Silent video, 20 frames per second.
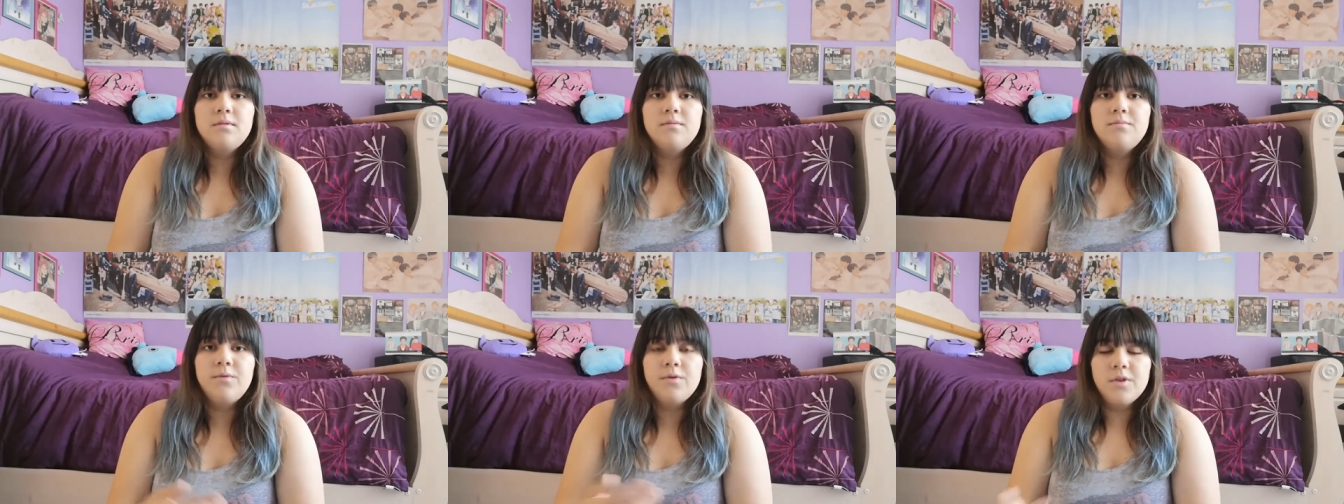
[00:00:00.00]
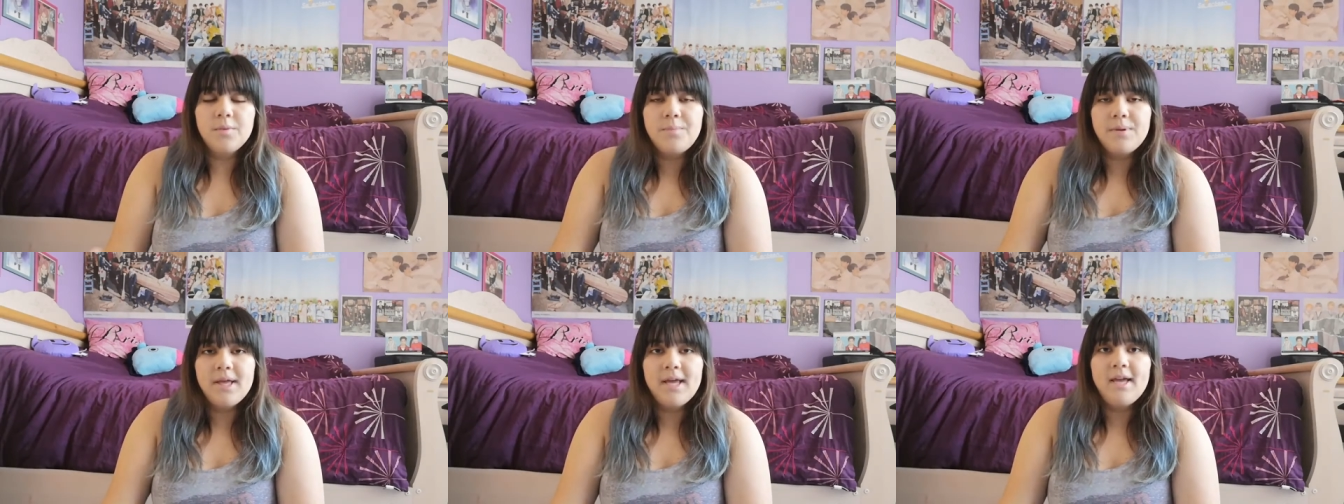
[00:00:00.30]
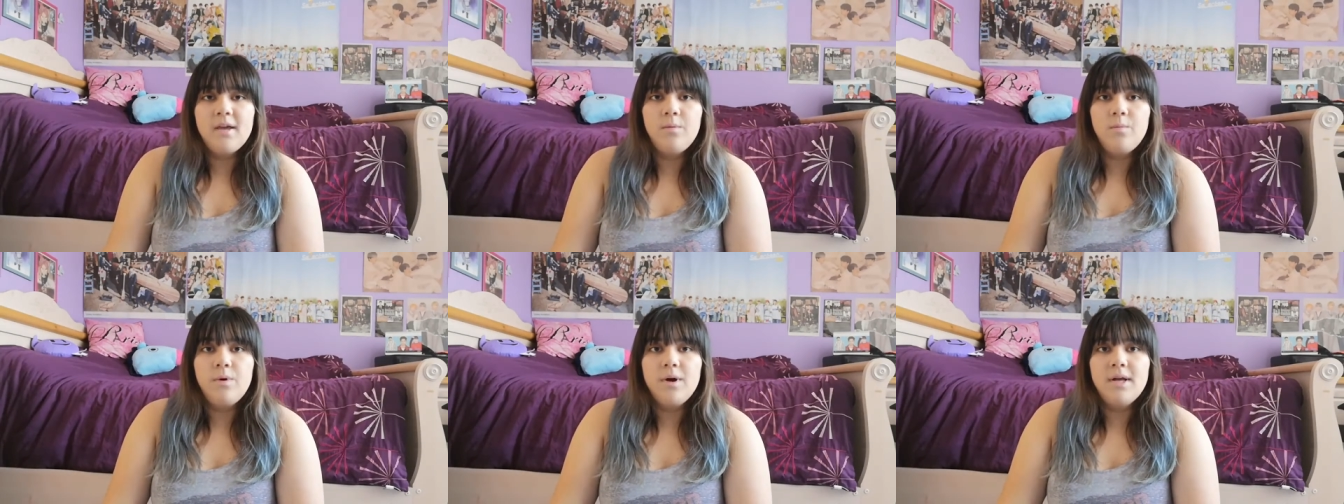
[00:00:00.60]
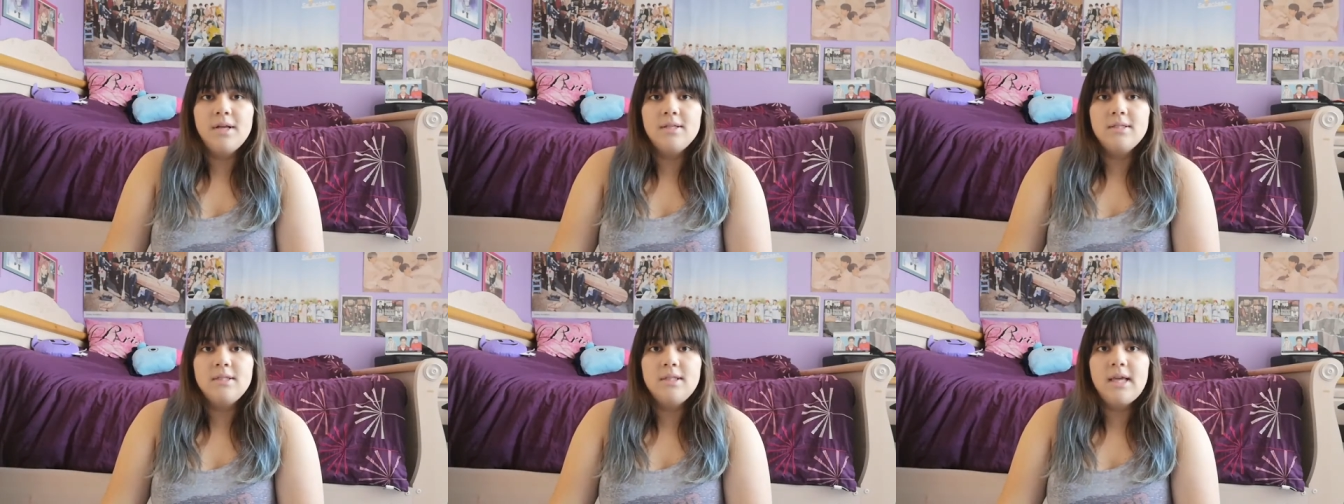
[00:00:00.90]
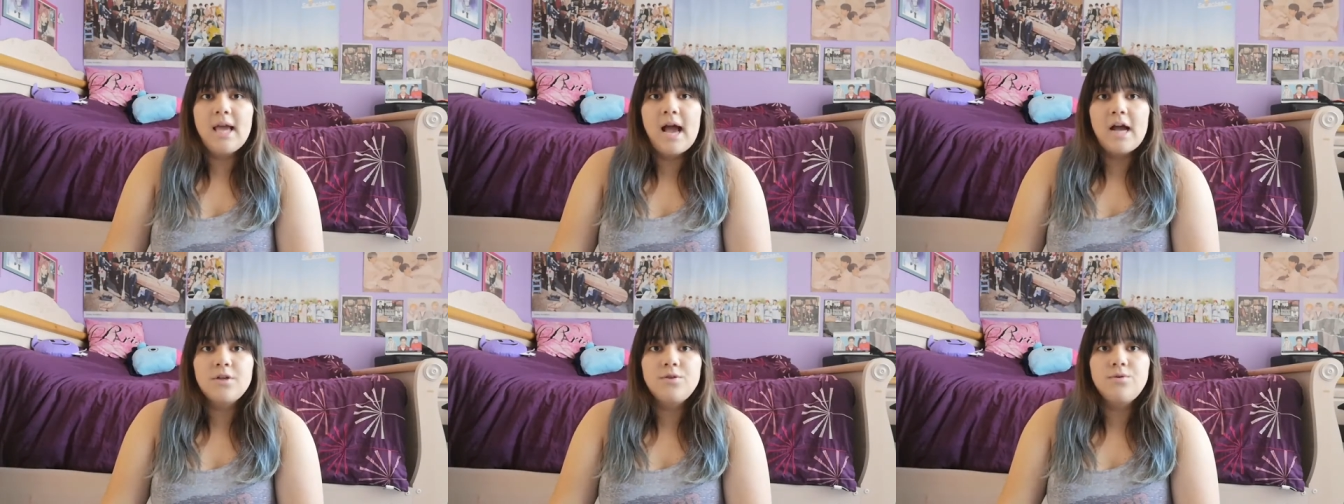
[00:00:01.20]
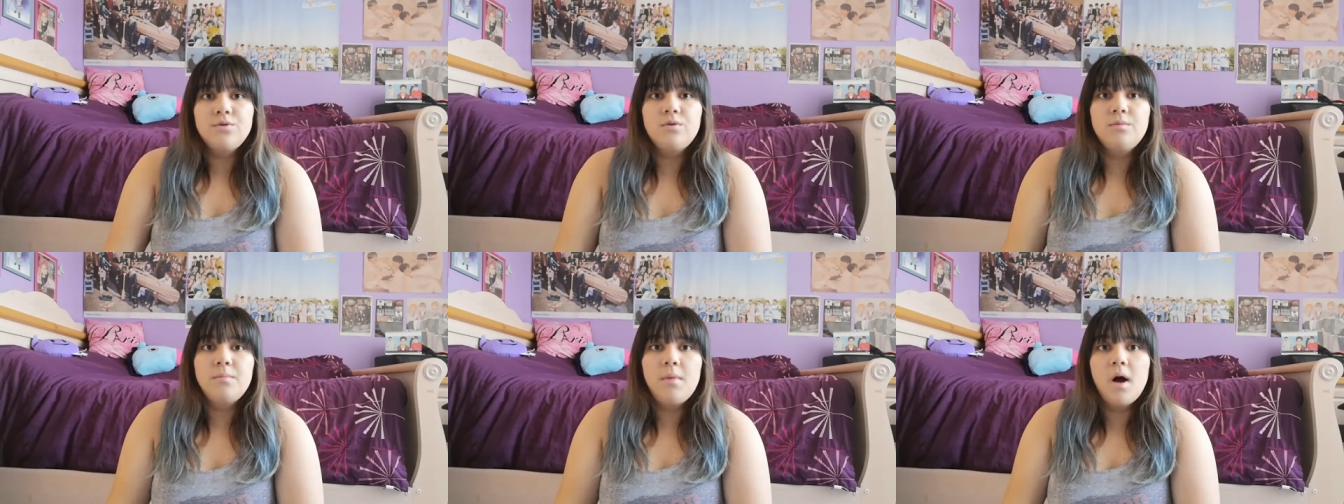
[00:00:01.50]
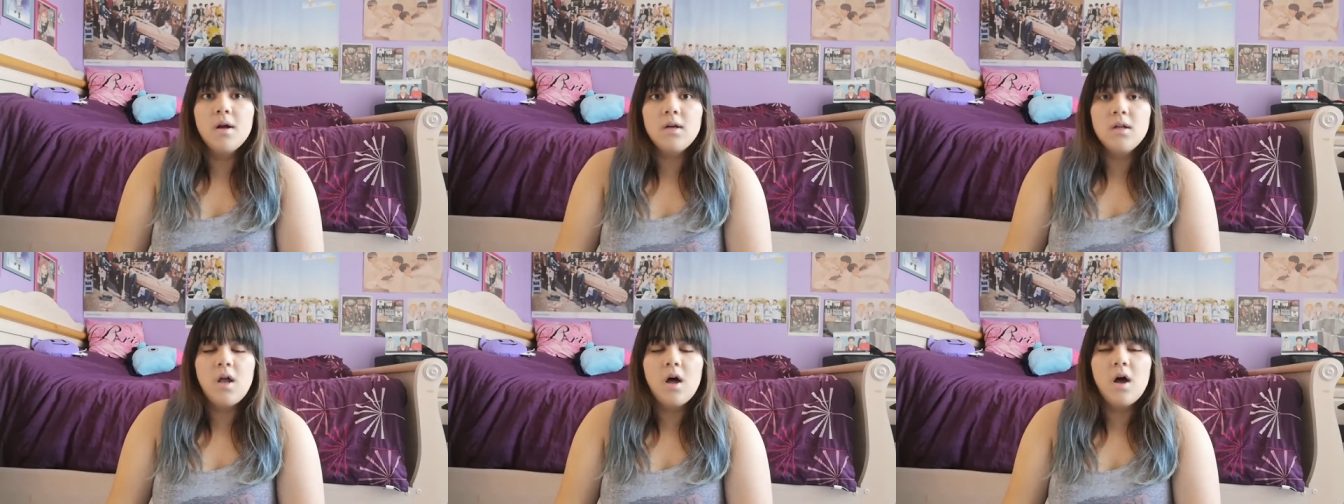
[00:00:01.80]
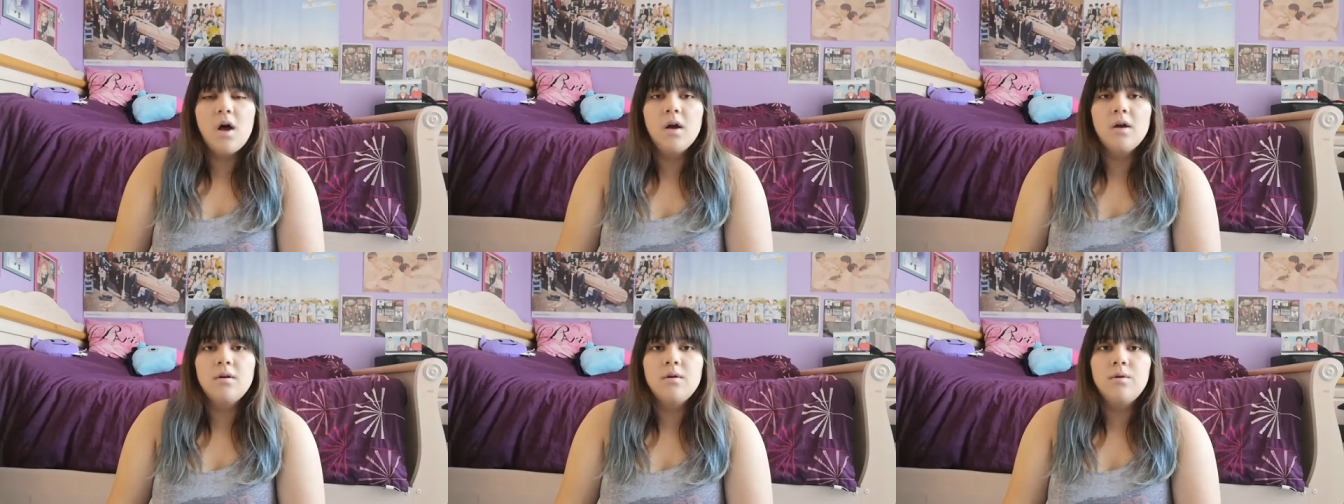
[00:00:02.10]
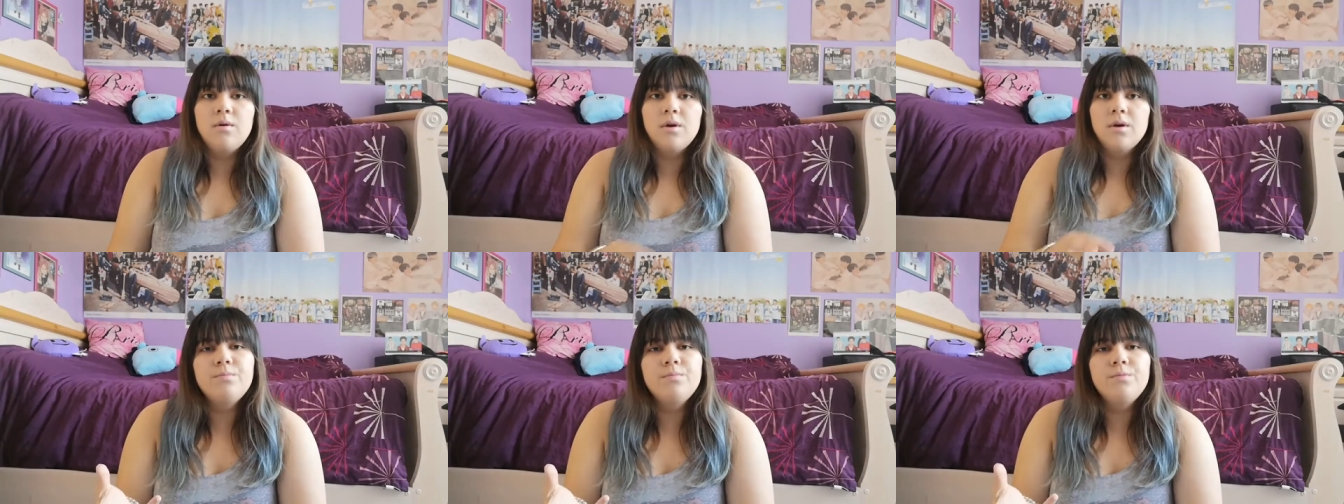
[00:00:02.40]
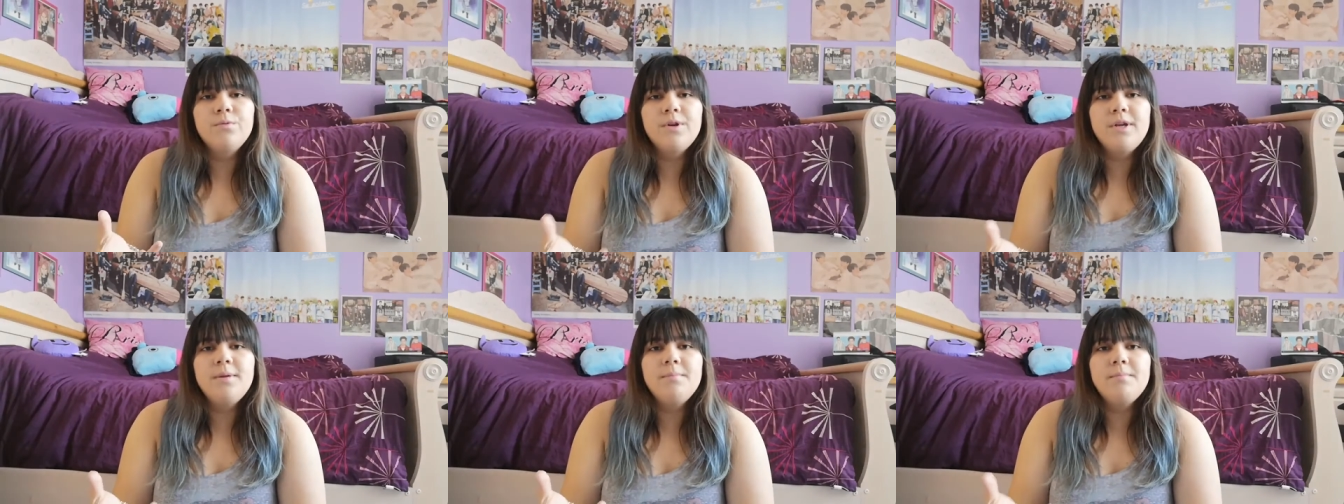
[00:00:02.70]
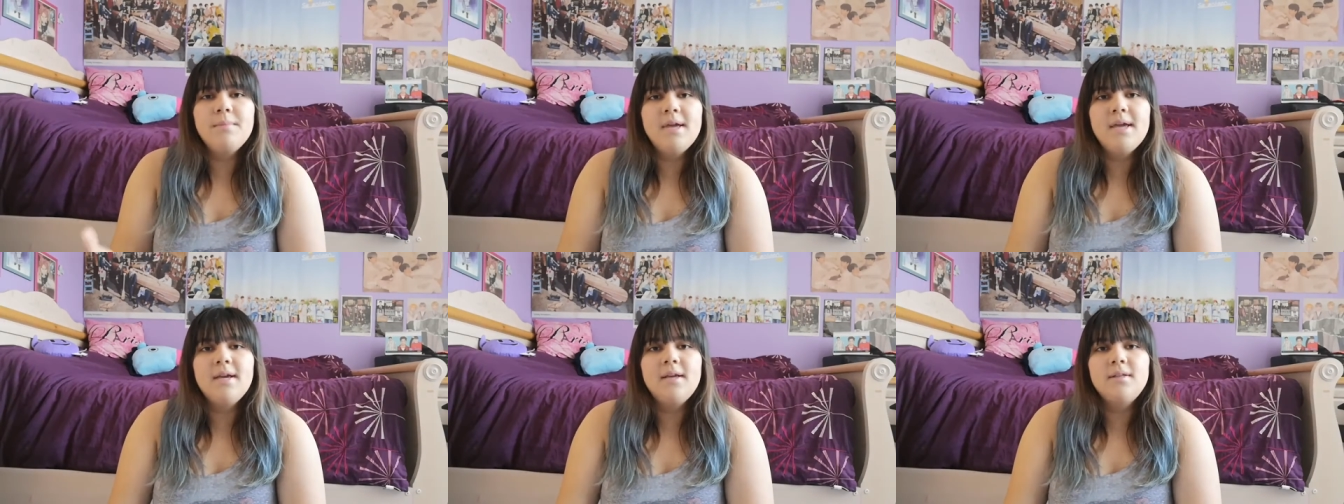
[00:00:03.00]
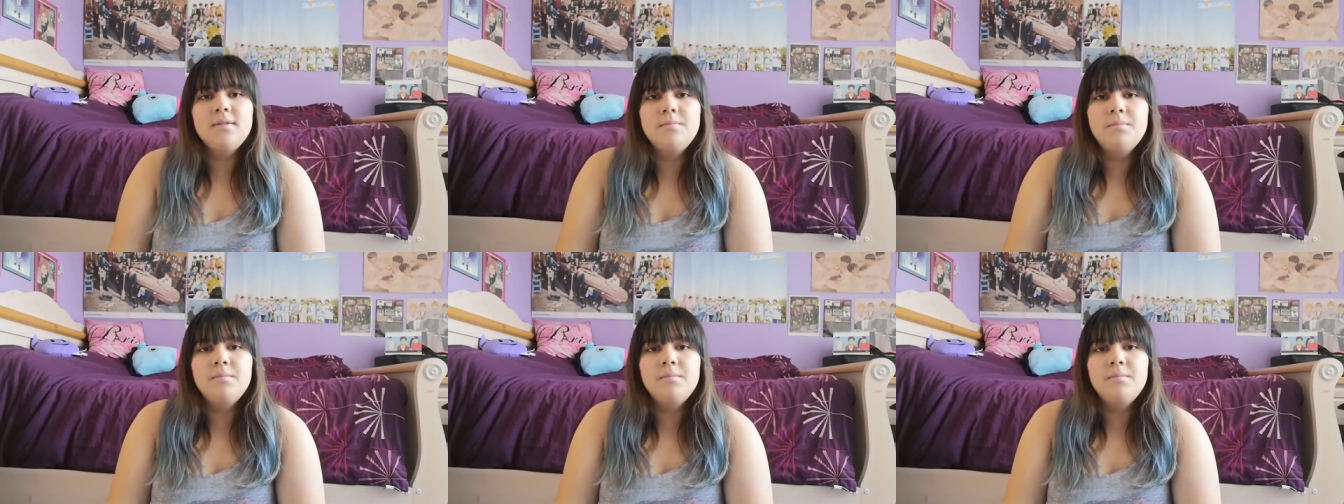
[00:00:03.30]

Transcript: for the play was the actual monologue or remake